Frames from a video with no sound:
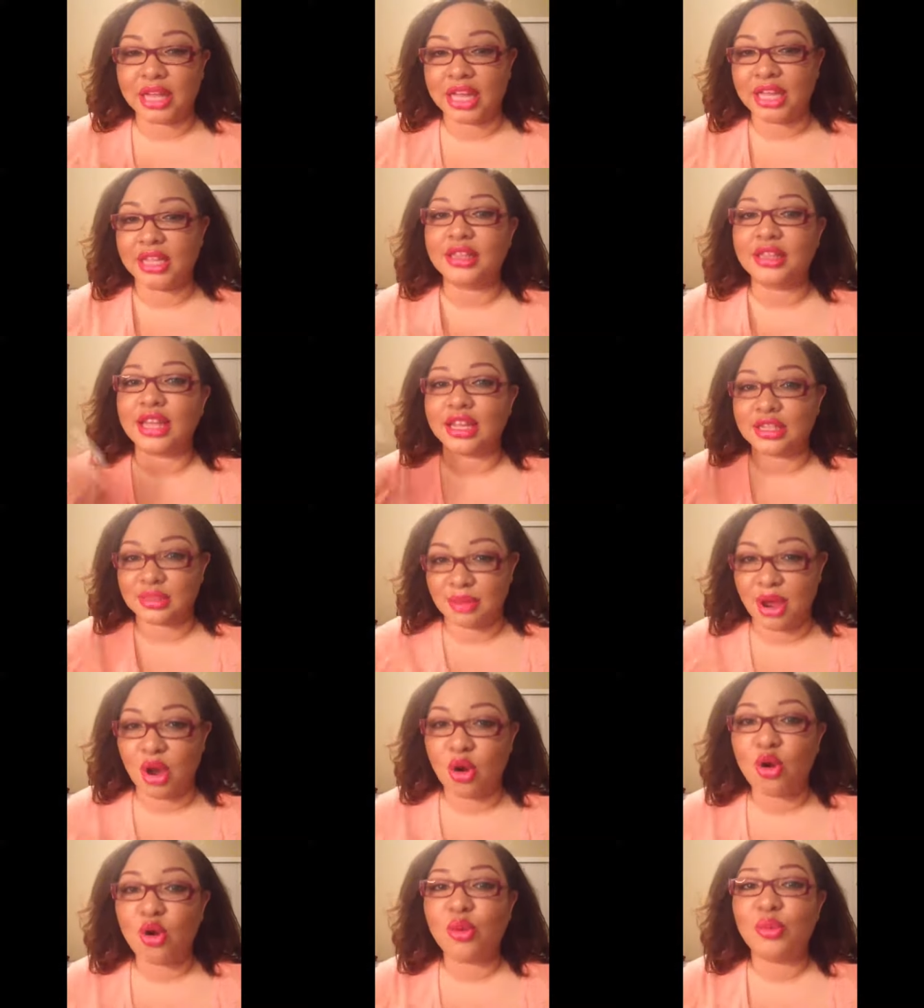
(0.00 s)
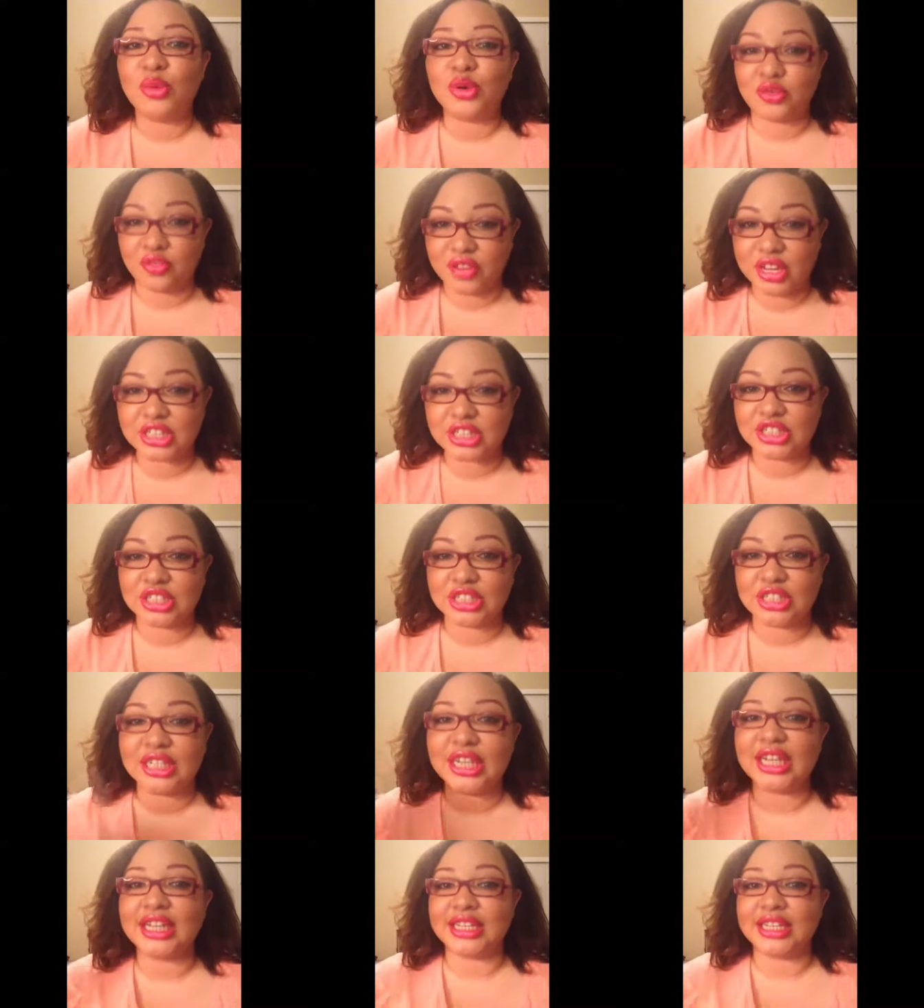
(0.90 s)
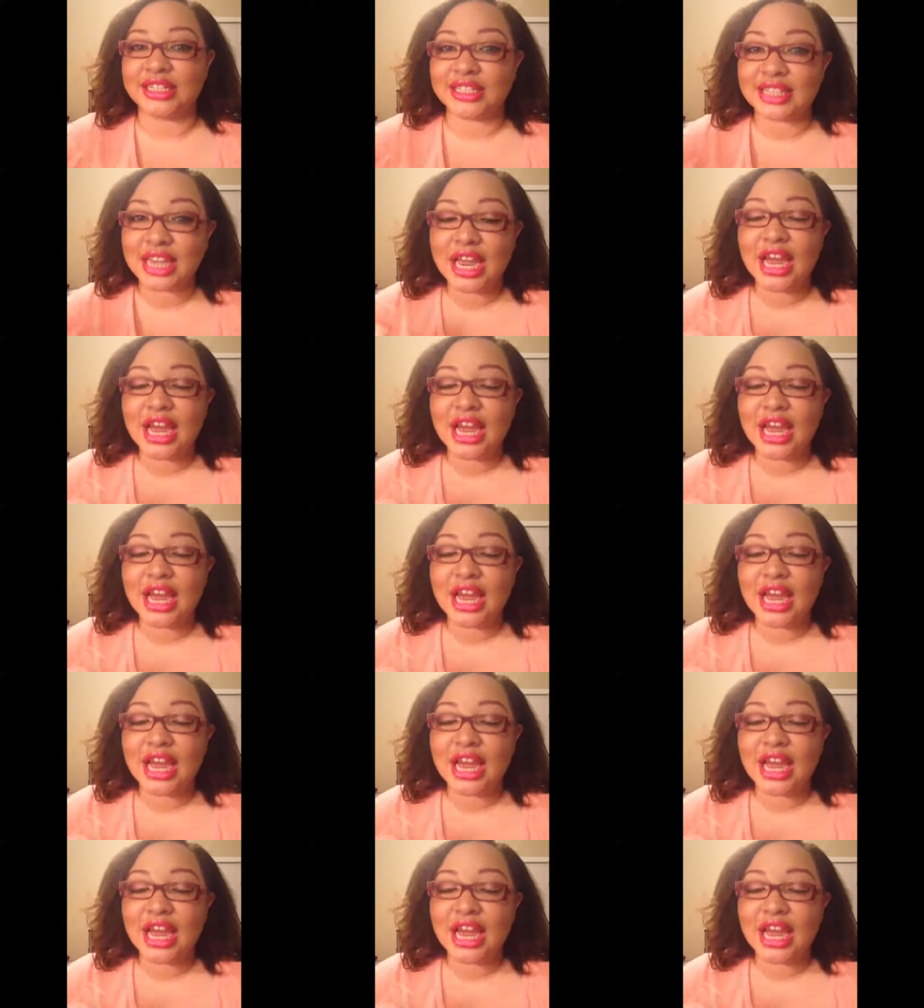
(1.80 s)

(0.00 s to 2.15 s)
Like, that's my whole motivation is